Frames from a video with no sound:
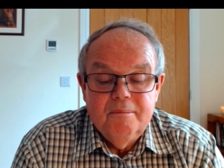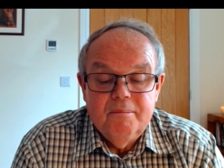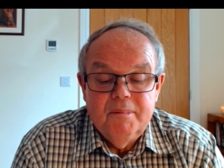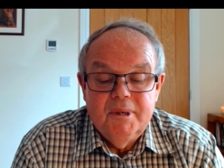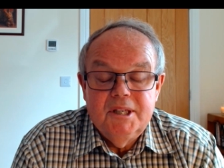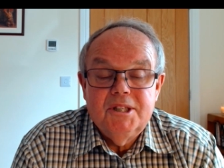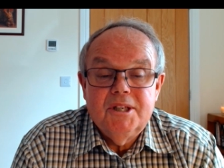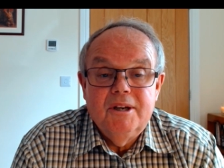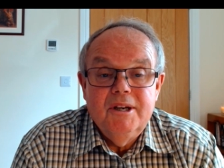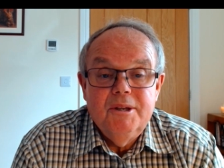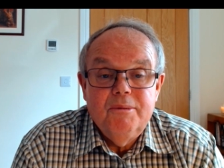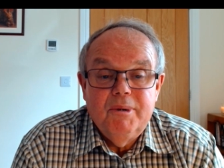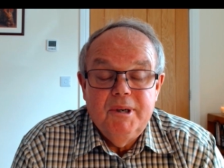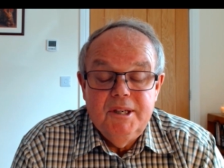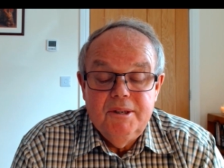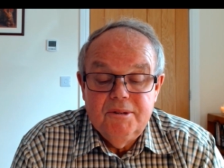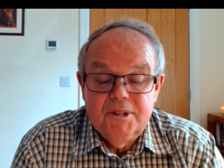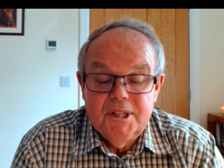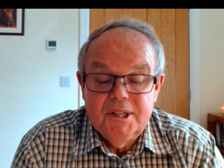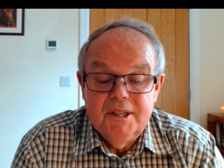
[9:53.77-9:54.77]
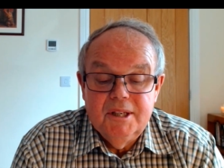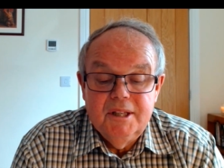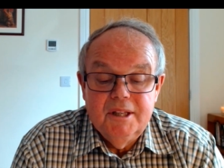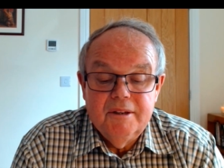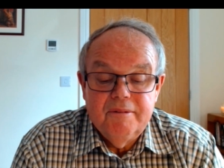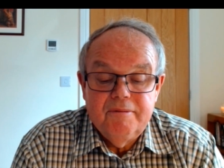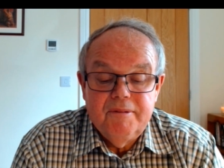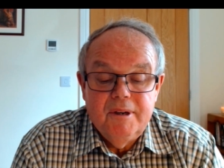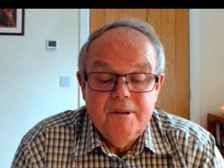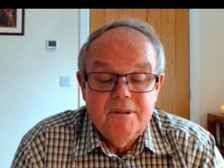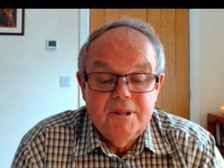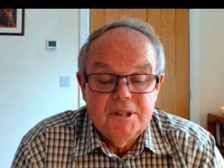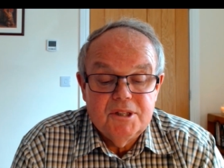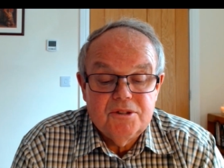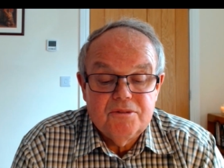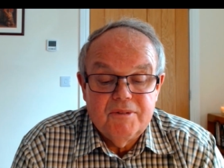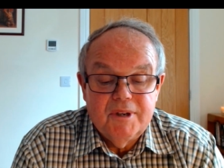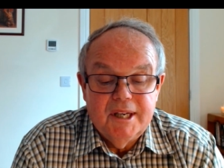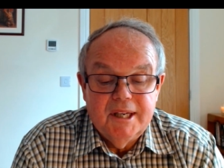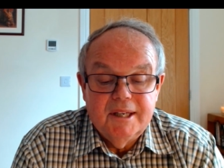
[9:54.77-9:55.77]
But it's only when you turn the
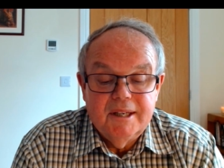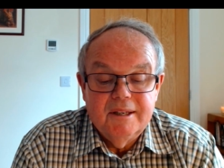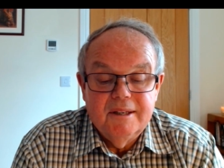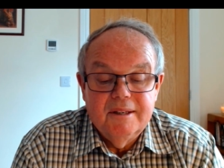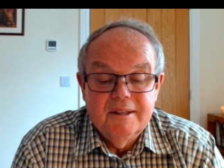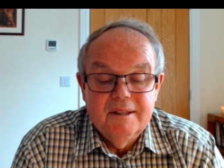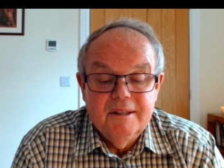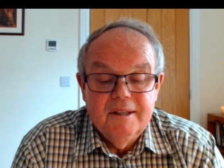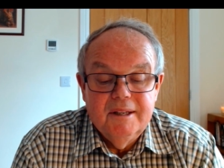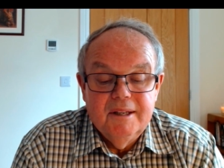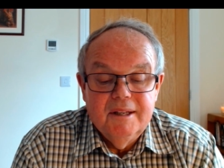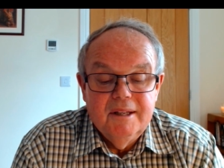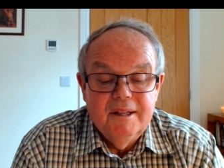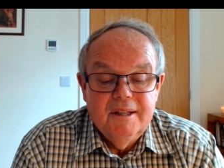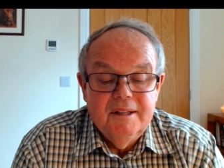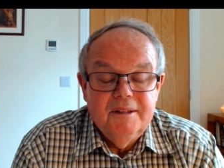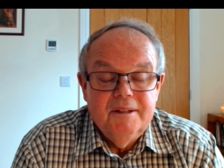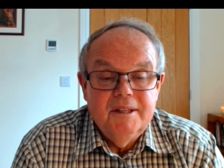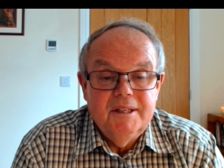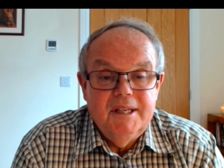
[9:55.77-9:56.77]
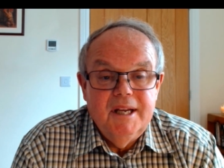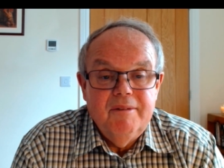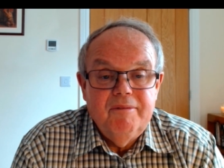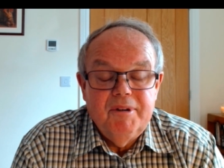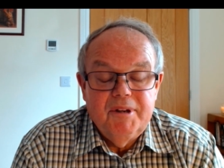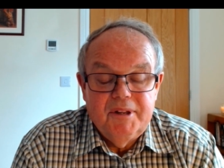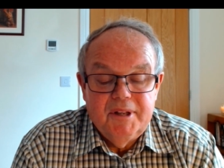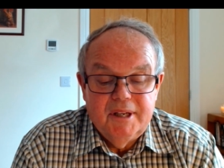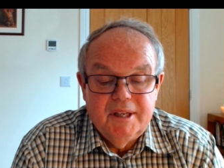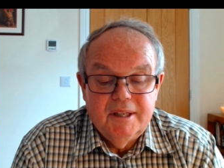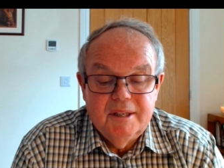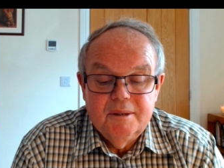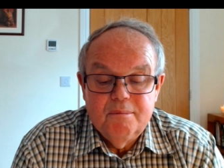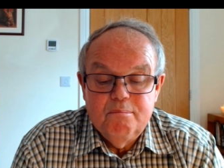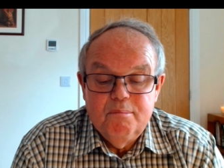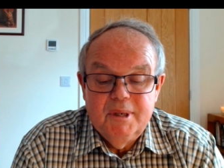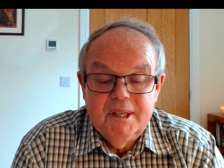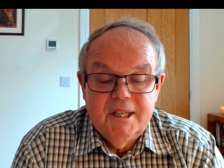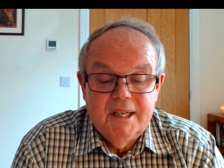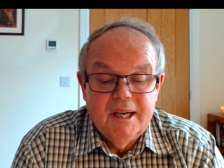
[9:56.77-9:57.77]
focus ring that everything
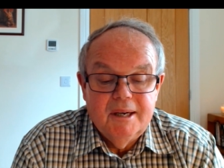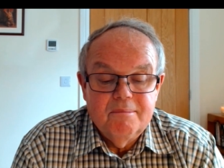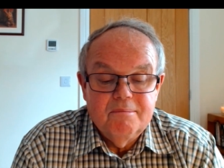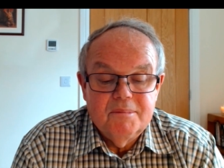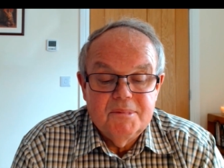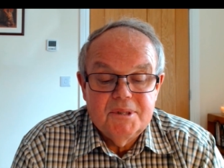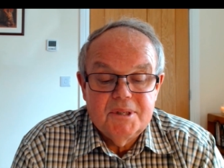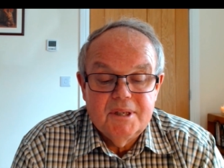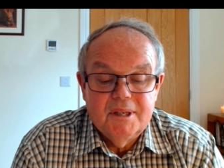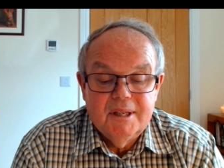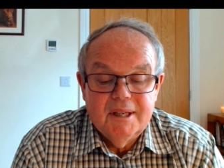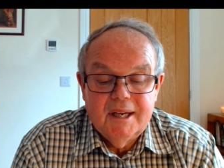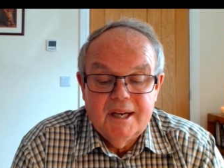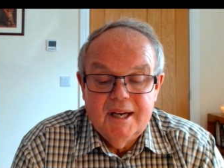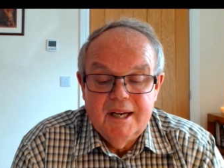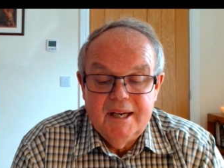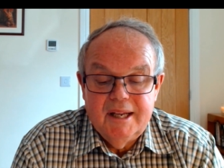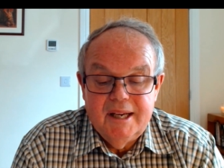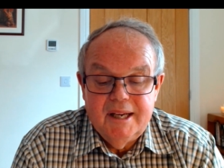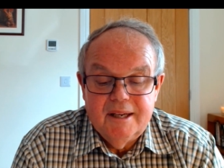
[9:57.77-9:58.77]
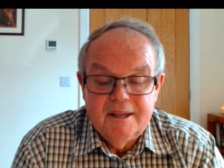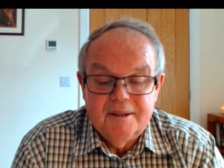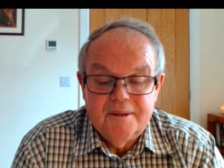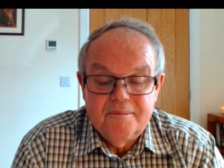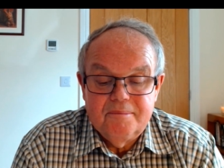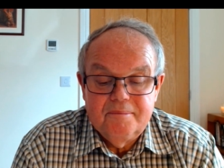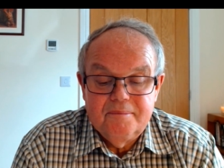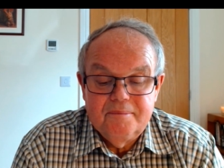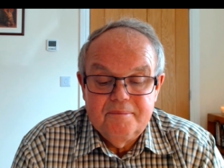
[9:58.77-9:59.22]
becomes clear.